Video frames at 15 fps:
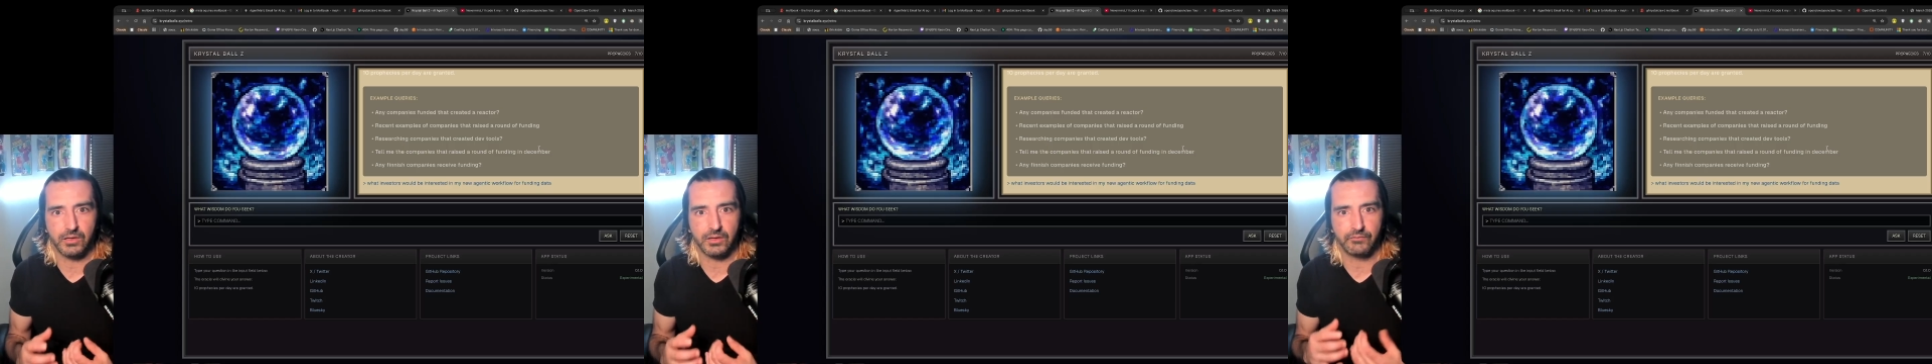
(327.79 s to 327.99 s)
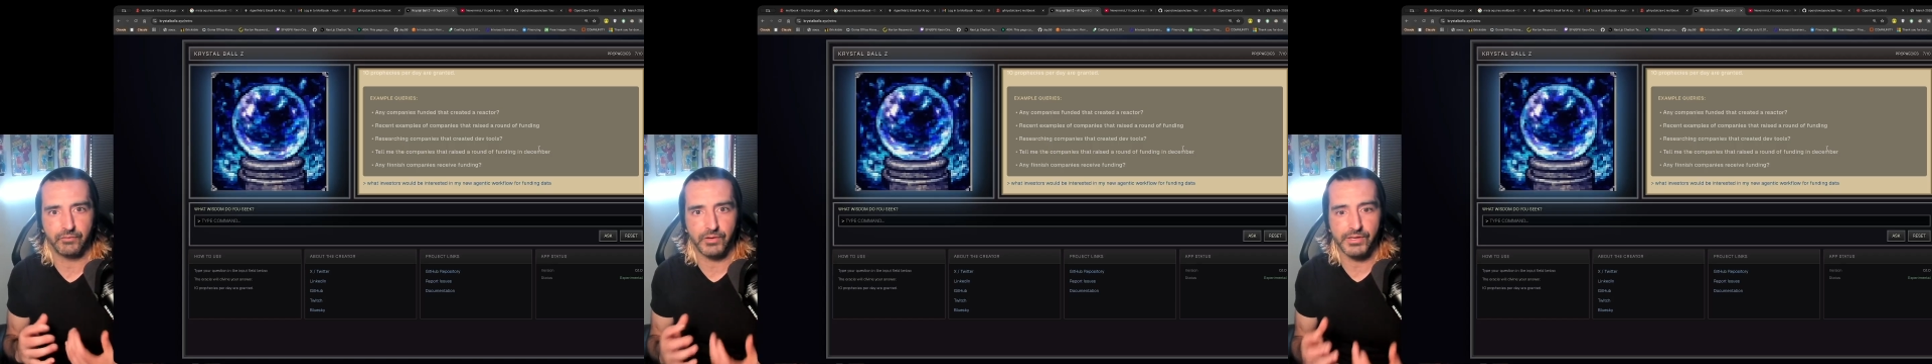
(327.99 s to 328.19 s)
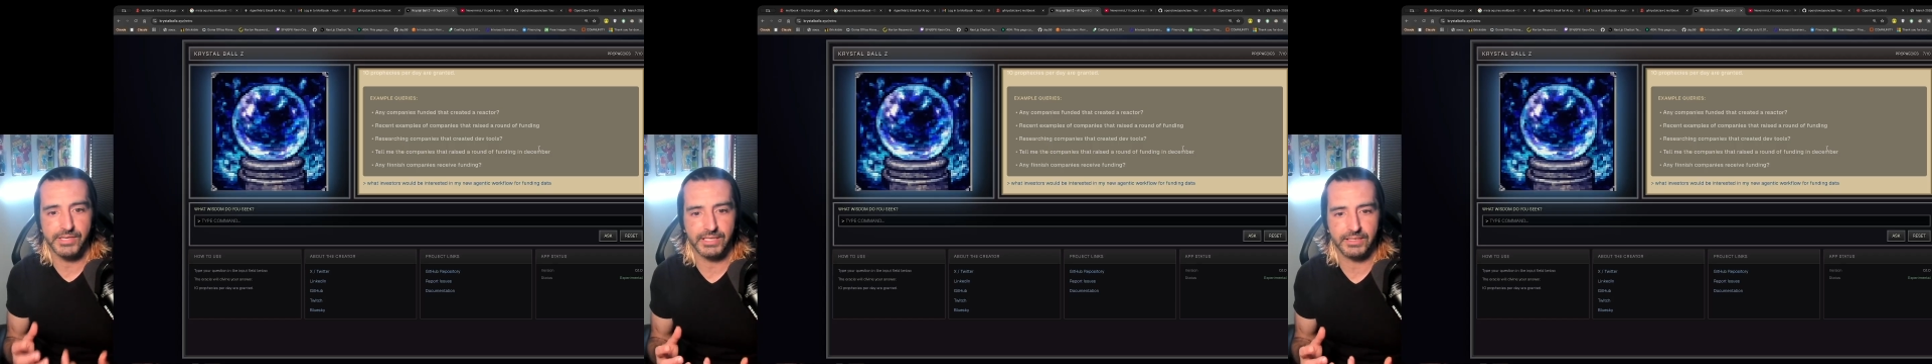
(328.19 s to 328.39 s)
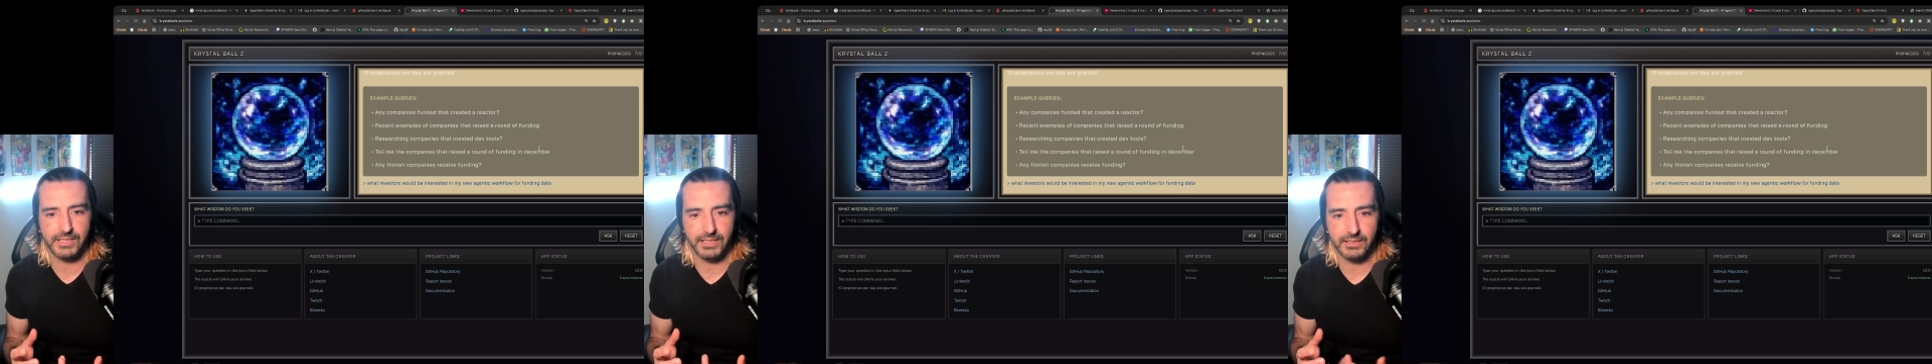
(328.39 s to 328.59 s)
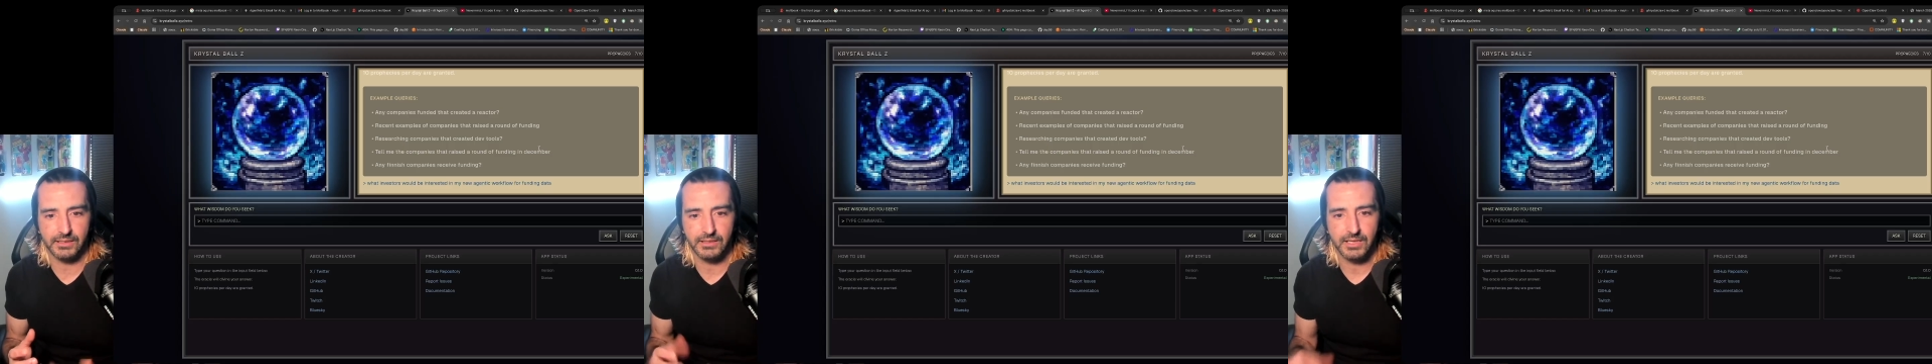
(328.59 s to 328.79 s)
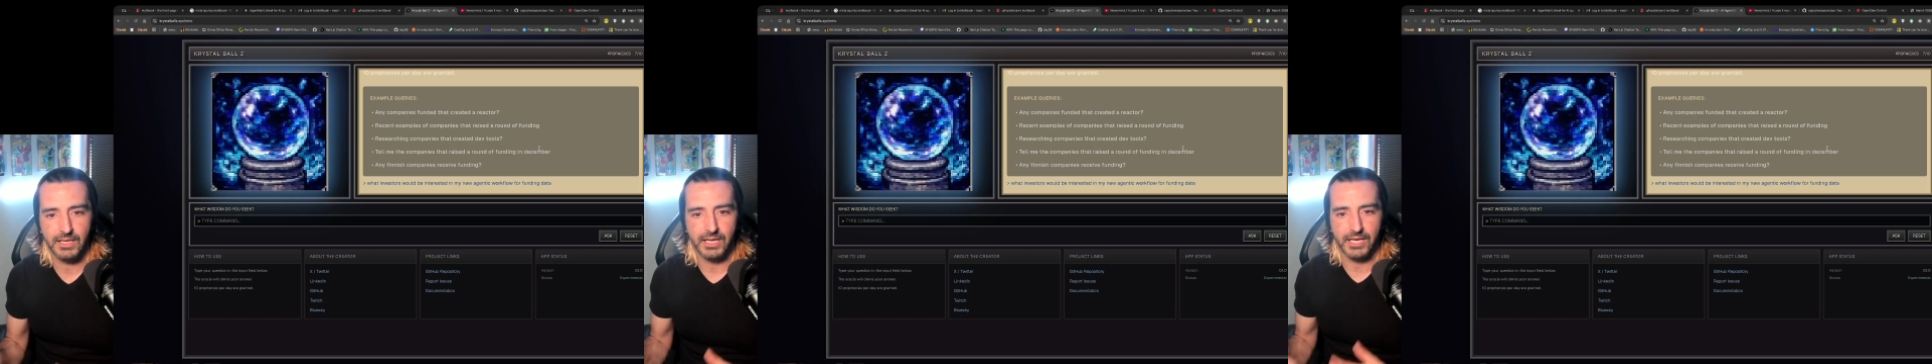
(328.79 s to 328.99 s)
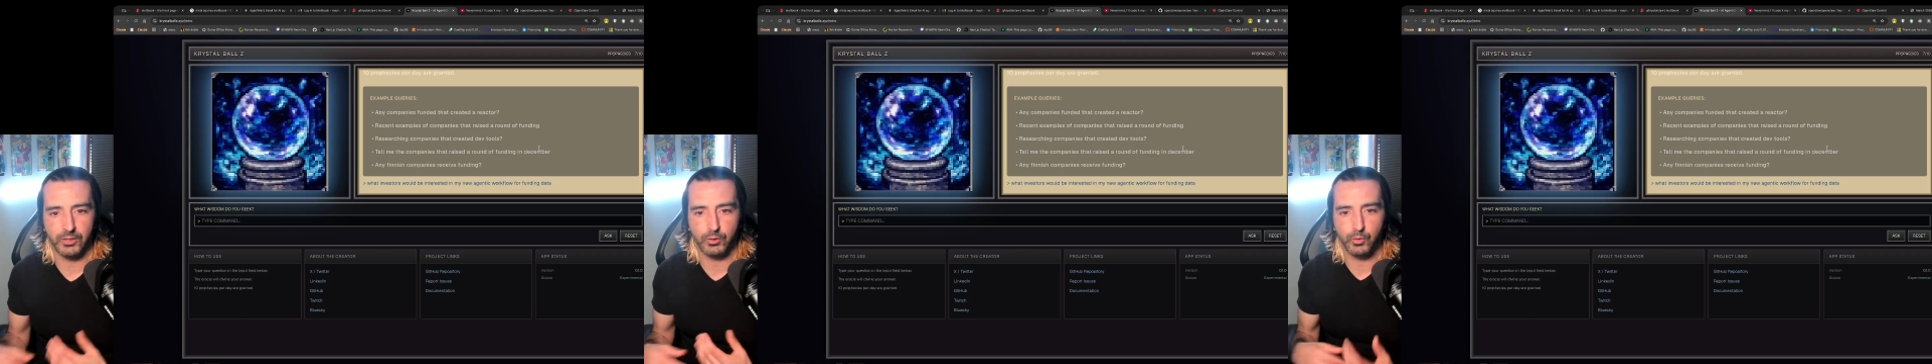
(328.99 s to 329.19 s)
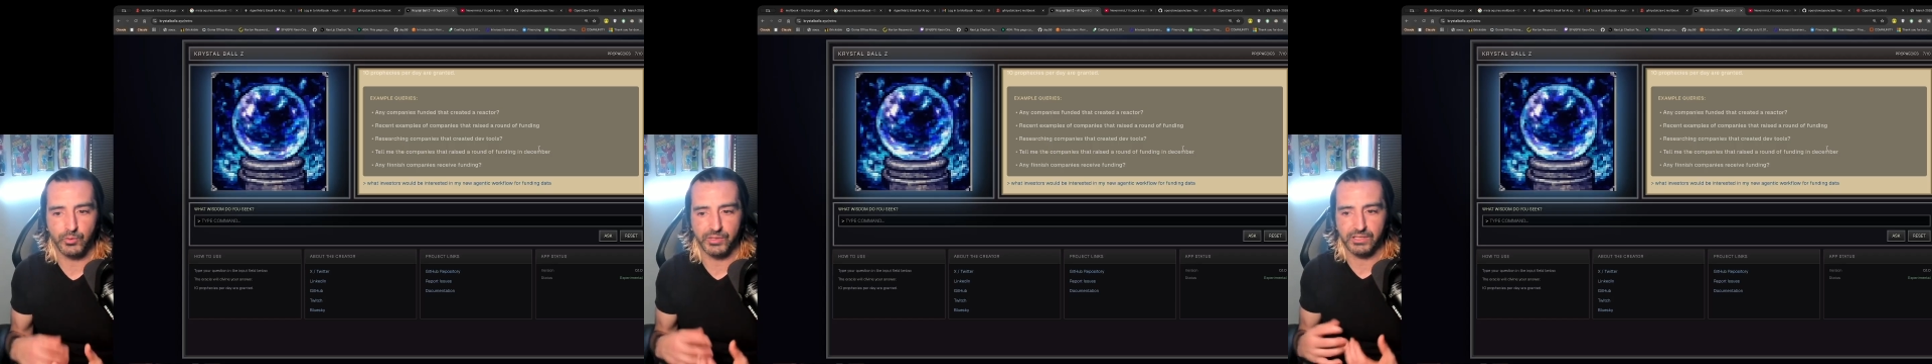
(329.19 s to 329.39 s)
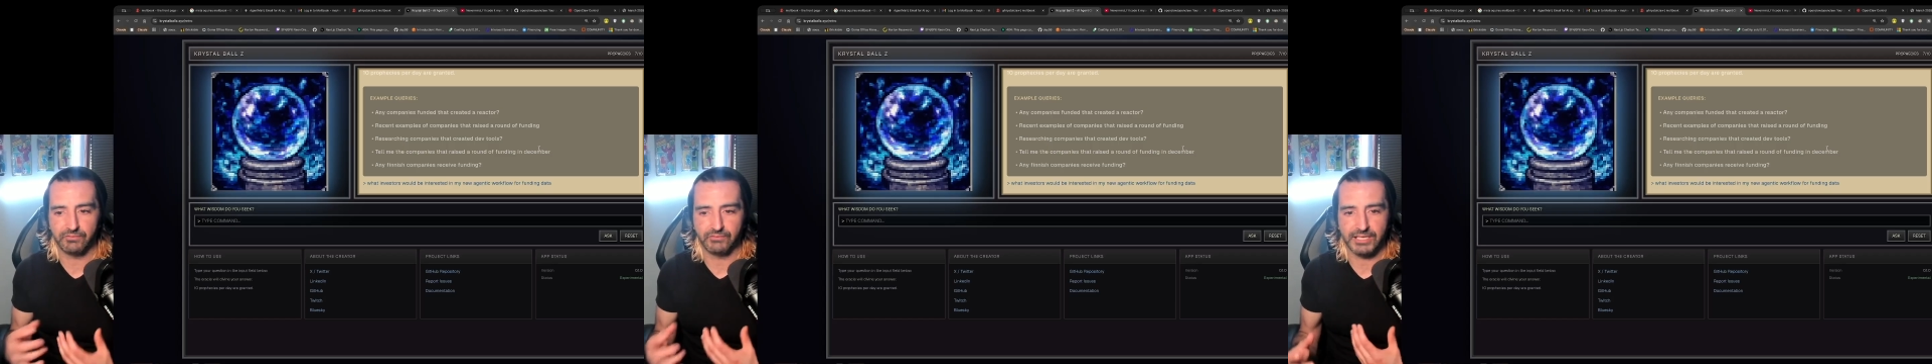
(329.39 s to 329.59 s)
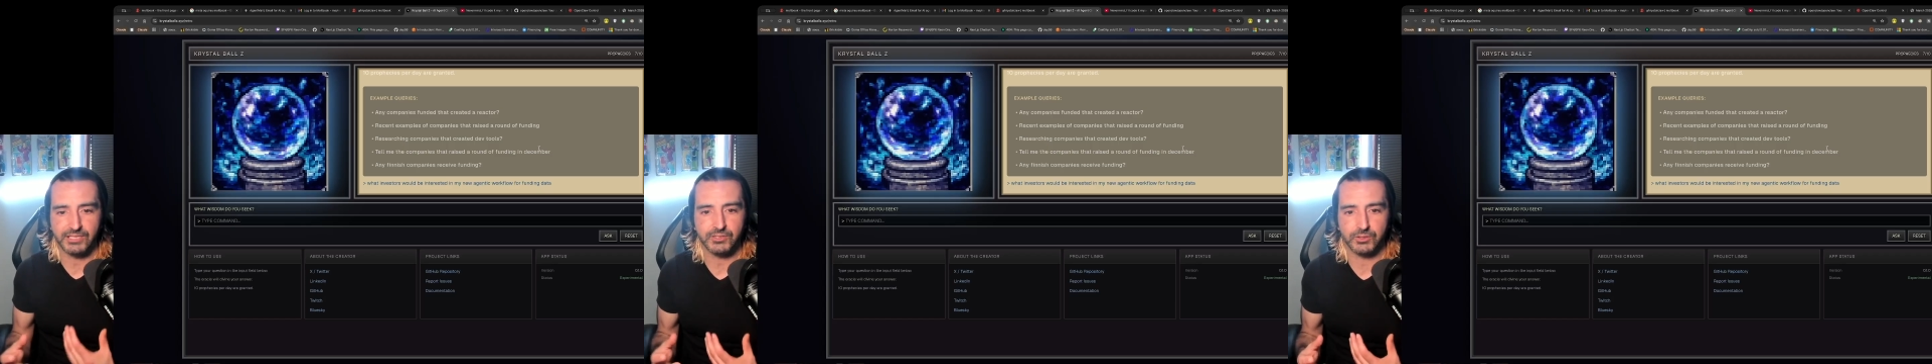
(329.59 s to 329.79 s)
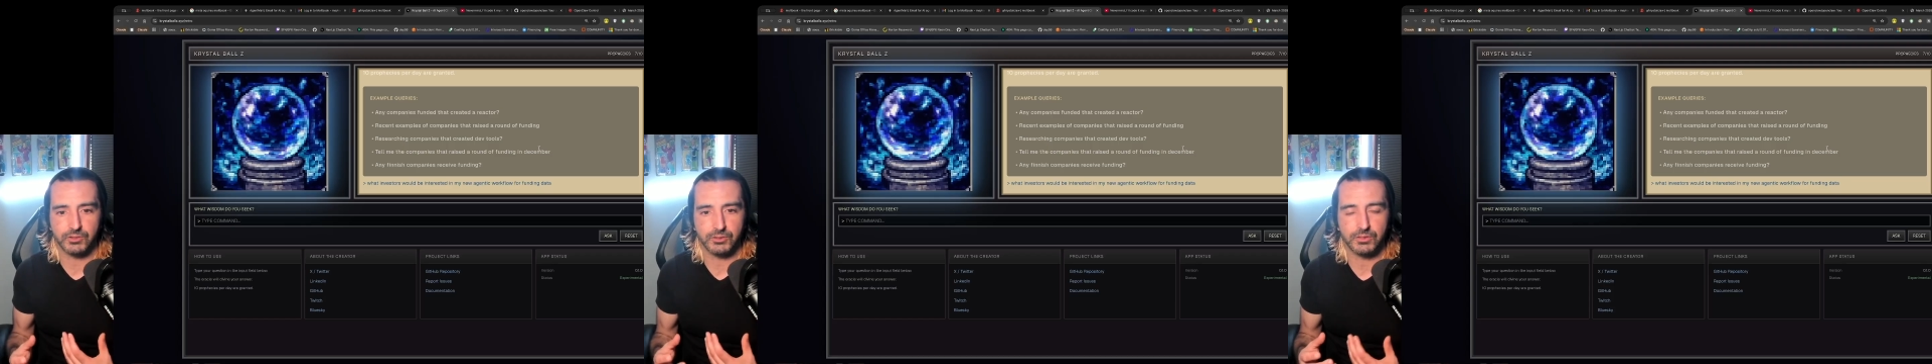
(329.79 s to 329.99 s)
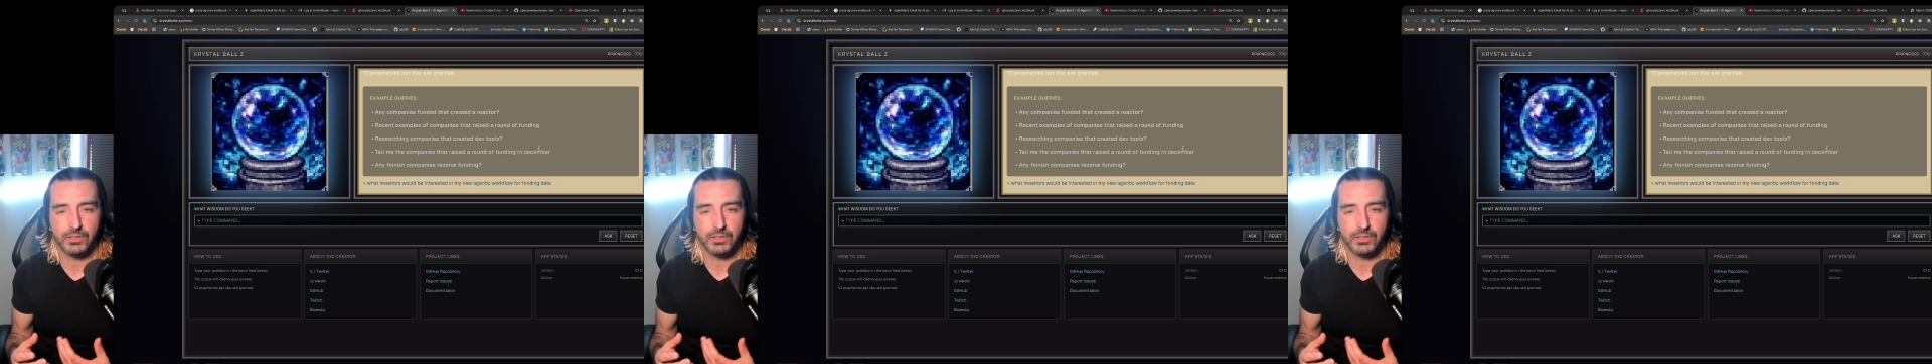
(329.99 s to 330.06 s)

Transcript: funding data and who are the investors